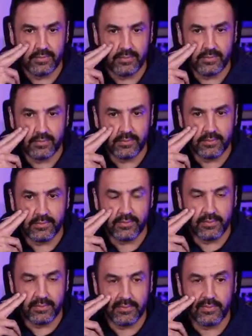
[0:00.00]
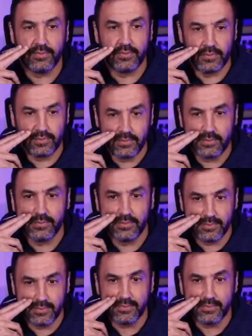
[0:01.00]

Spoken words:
team, if ever there was one.